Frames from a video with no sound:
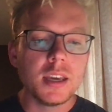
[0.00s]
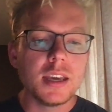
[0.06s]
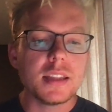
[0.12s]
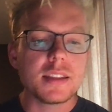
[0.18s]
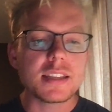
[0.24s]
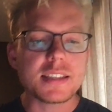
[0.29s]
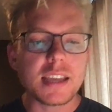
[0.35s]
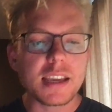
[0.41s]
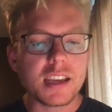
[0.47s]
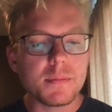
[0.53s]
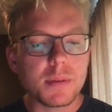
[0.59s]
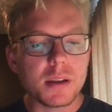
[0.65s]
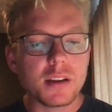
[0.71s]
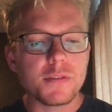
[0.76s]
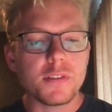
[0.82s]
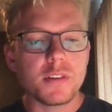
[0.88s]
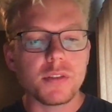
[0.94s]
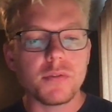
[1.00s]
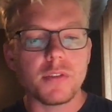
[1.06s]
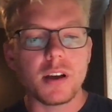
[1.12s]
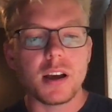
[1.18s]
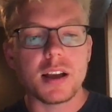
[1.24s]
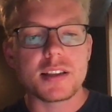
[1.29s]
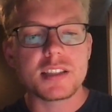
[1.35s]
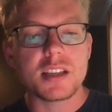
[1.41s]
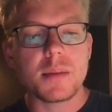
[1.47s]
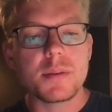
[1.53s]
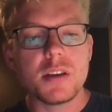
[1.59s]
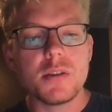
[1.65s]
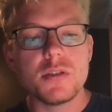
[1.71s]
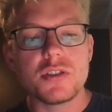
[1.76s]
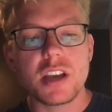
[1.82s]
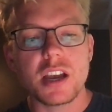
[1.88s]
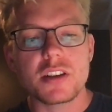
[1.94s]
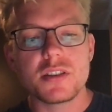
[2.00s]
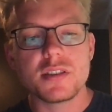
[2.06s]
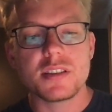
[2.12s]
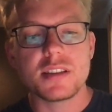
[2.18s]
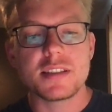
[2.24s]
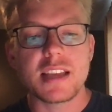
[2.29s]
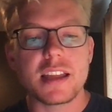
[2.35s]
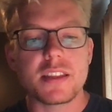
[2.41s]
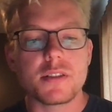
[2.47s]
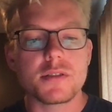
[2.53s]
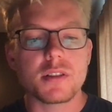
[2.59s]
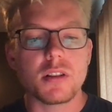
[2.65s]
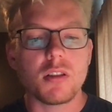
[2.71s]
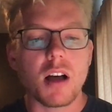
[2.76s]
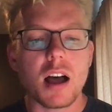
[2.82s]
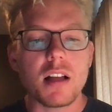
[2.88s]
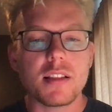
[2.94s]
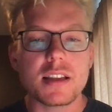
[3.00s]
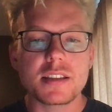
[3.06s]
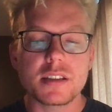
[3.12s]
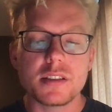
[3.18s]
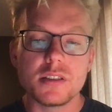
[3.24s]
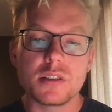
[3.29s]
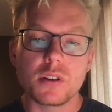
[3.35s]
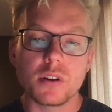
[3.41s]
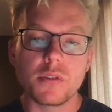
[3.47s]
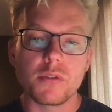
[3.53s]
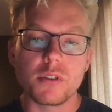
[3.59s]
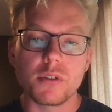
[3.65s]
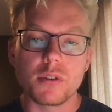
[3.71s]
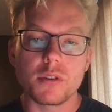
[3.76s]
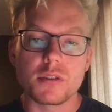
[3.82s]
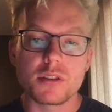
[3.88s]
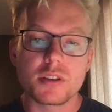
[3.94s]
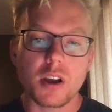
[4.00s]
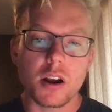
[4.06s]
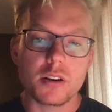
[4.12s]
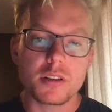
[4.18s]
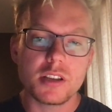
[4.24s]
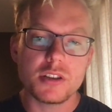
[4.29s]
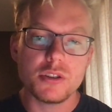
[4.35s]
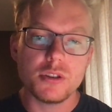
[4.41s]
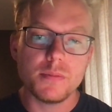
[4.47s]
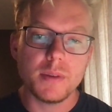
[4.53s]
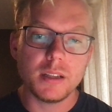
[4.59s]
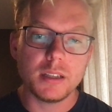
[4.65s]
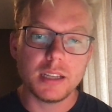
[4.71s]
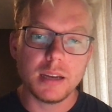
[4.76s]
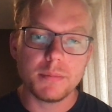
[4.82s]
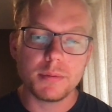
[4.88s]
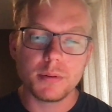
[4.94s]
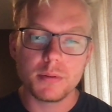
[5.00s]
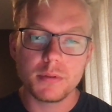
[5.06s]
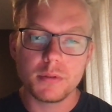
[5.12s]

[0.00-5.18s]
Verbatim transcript: The second benefit of uh, sub Q injections is that there's a lot less concern for scar tissue buildup.